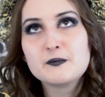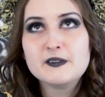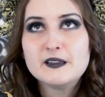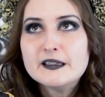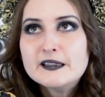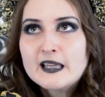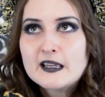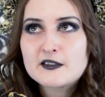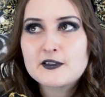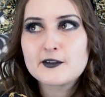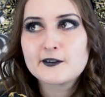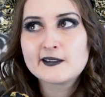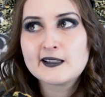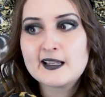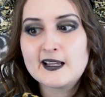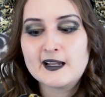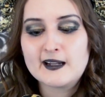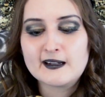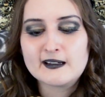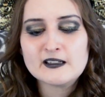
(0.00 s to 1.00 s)
necessarily
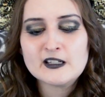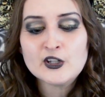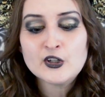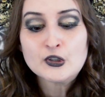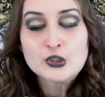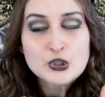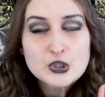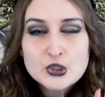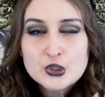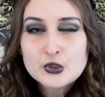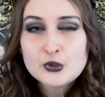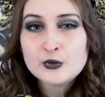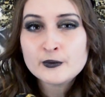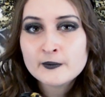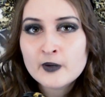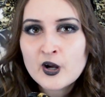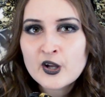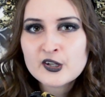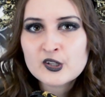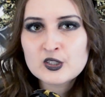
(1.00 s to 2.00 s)
a shoe
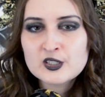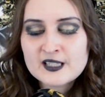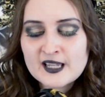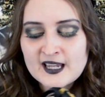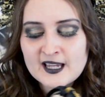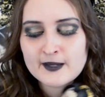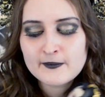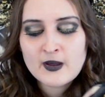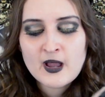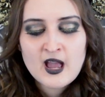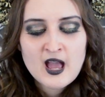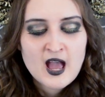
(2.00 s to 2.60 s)
model name.